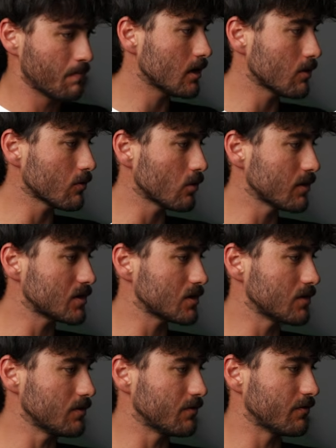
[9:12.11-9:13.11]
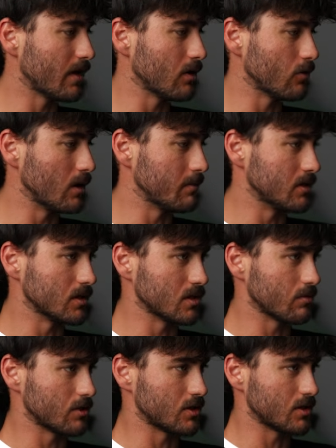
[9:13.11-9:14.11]
And then we're on the 2 final
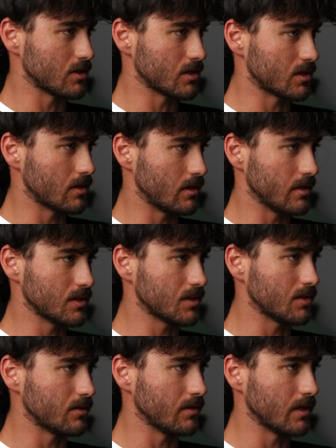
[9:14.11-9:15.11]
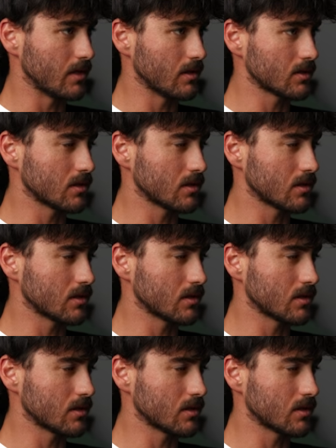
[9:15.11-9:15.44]
images, which is just these 2 here.